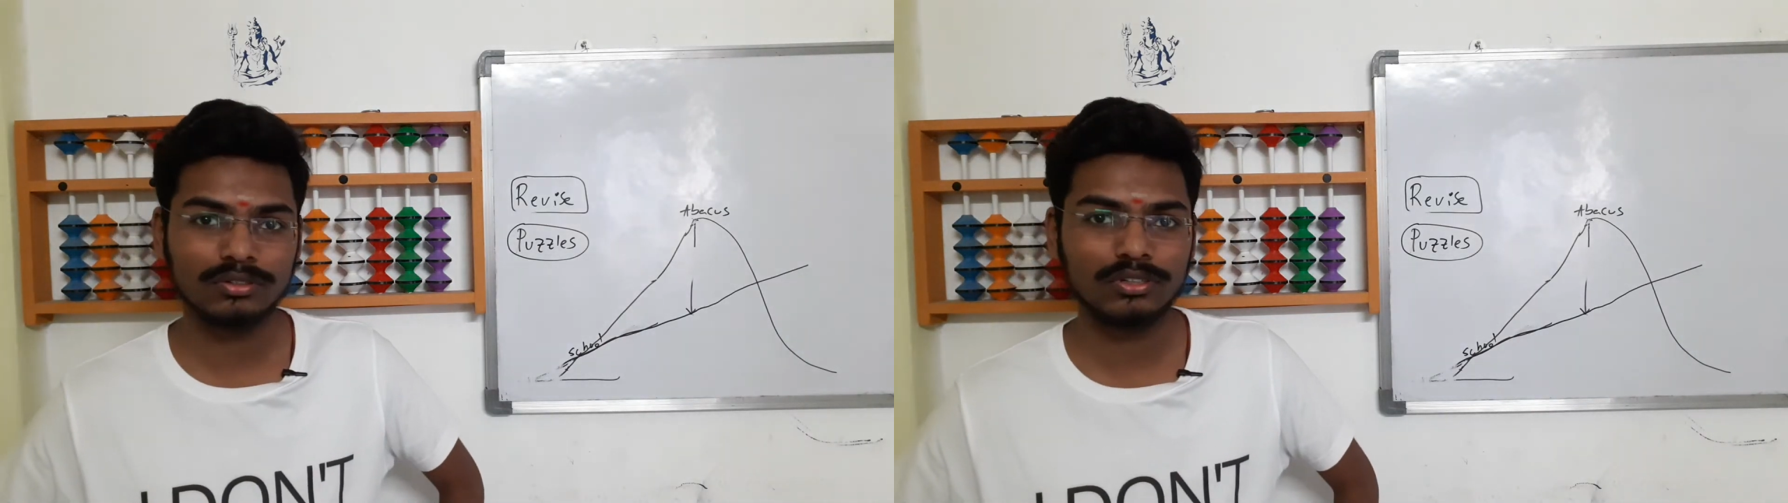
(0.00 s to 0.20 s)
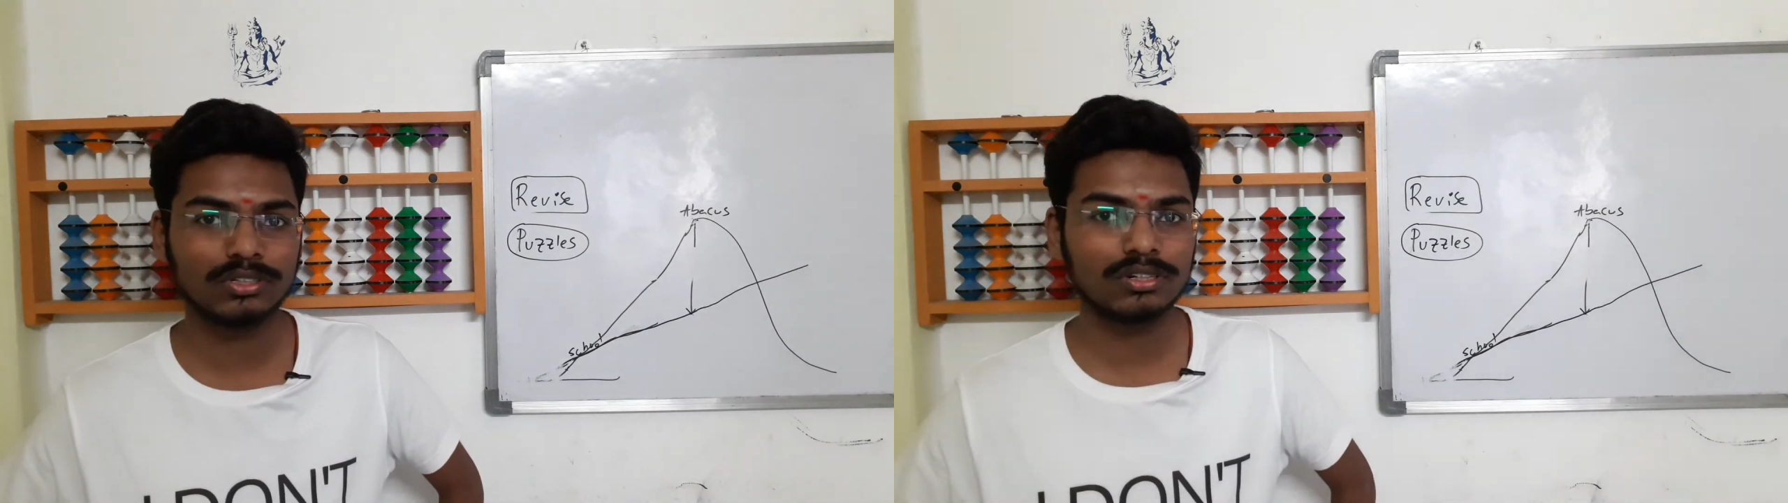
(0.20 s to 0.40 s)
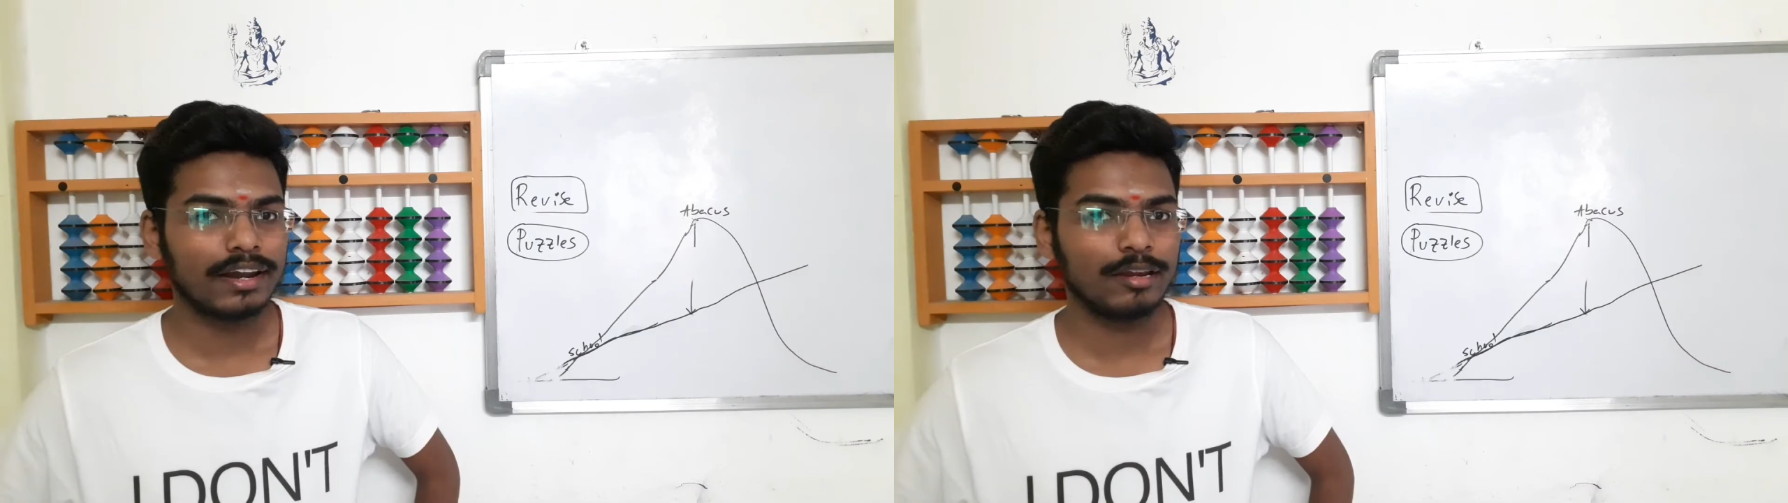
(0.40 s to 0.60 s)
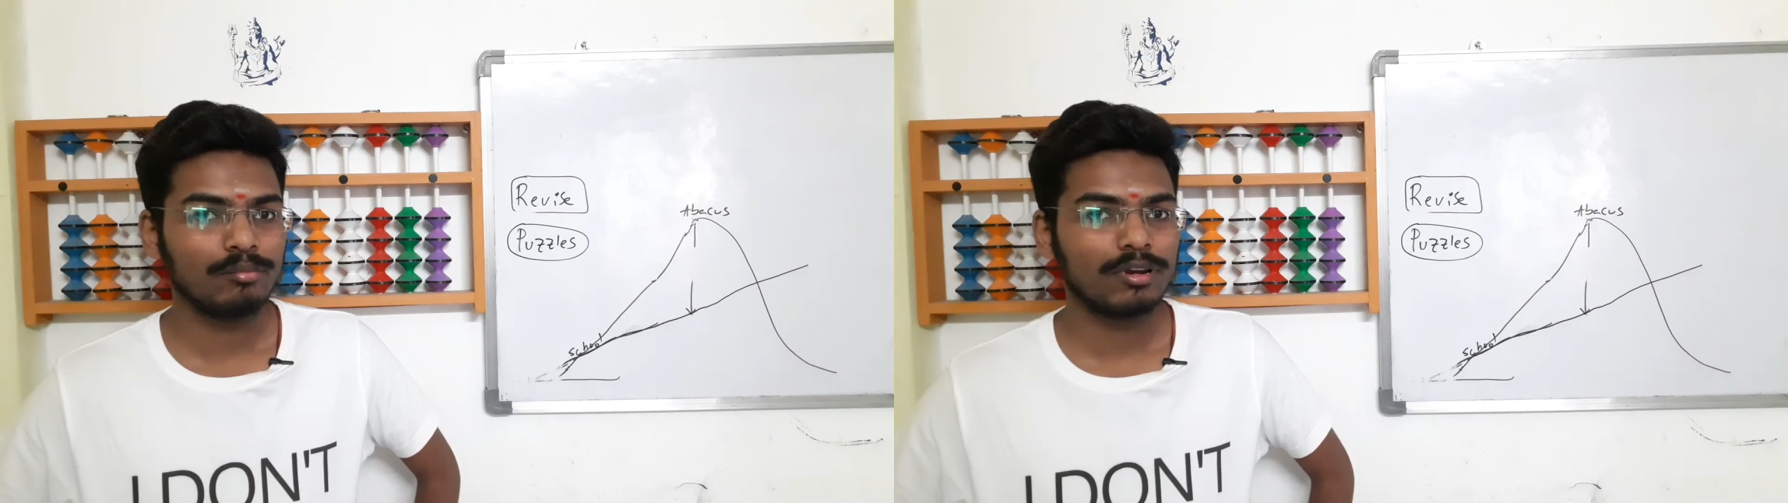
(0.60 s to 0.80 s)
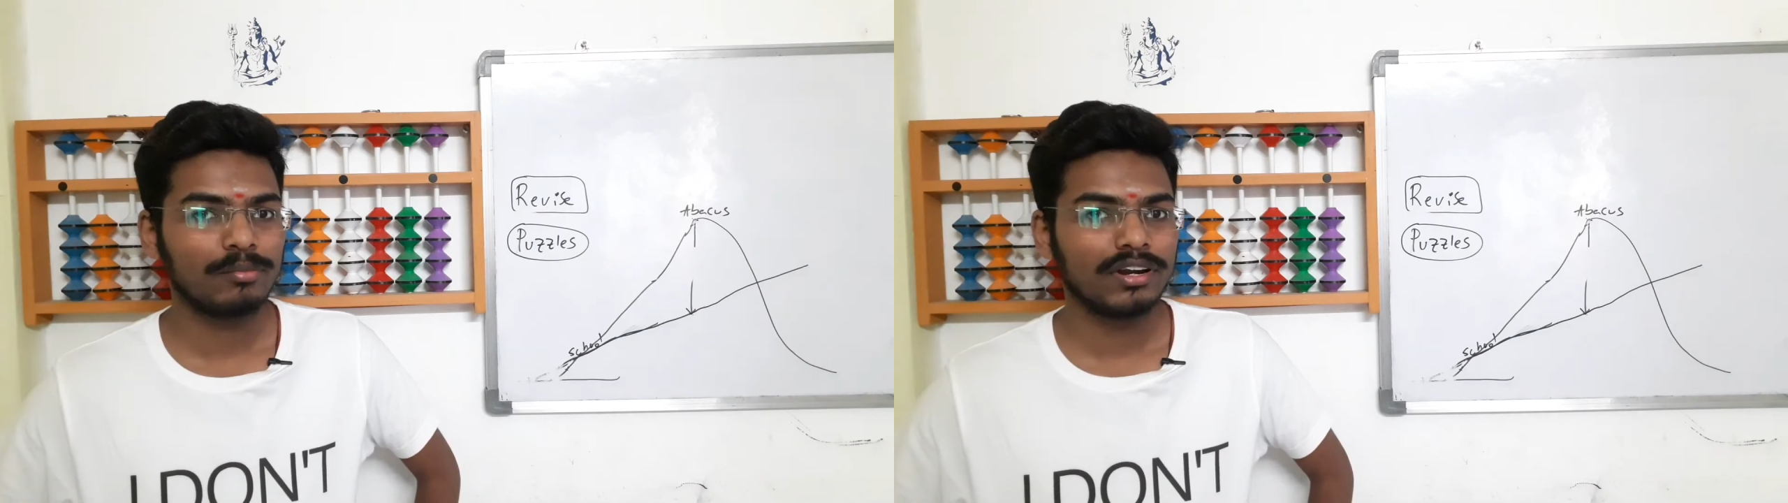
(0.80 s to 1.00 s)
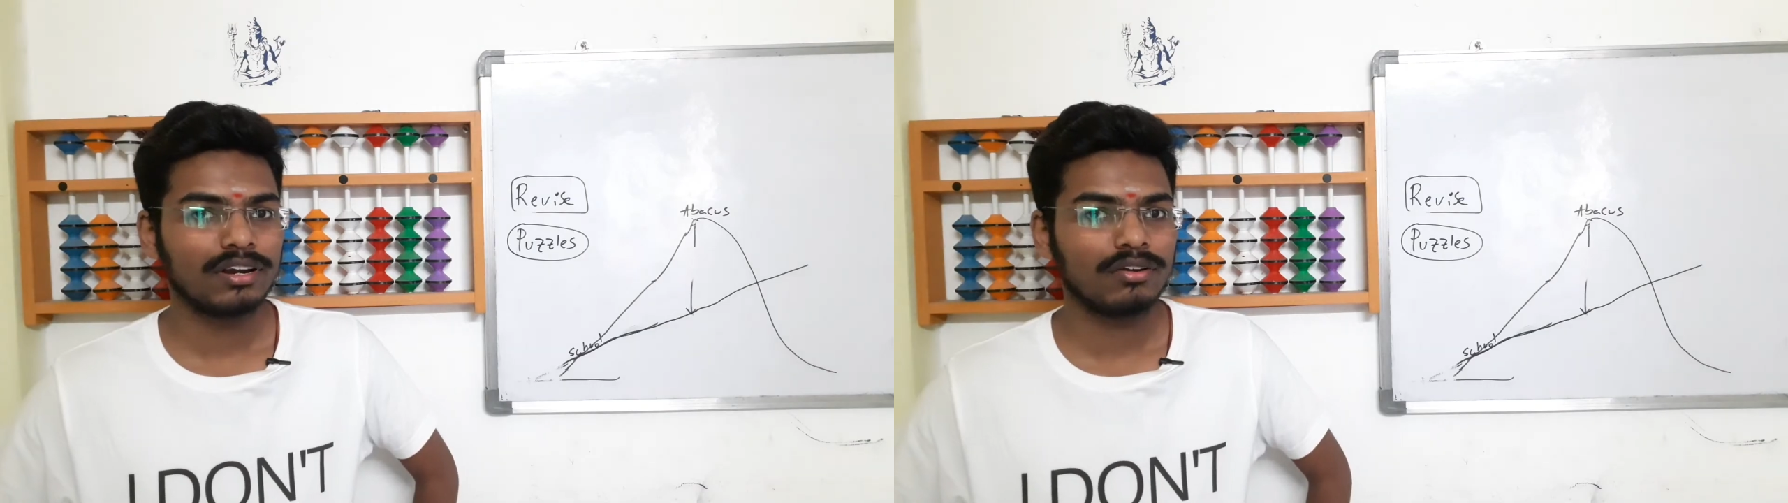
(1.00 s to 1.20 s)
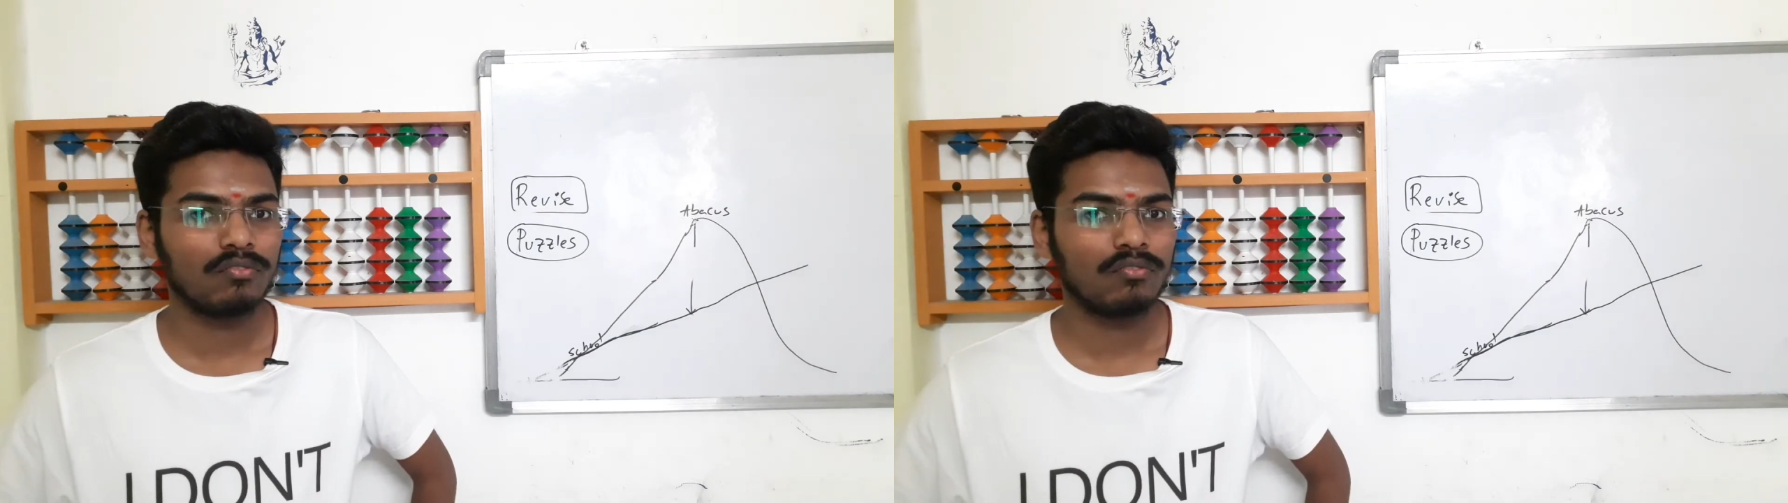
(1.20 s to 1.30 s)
You should implement